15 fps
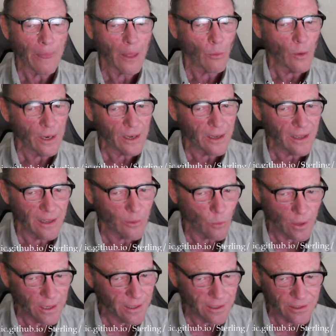What
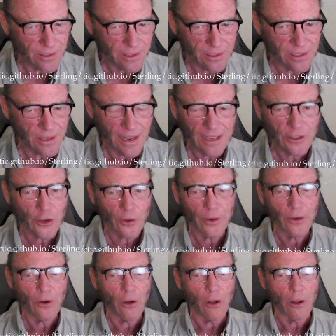is its nature
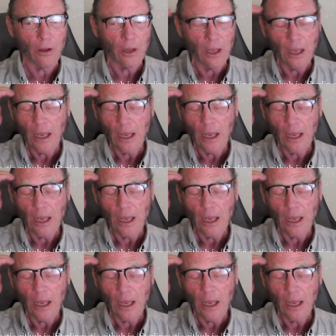at all?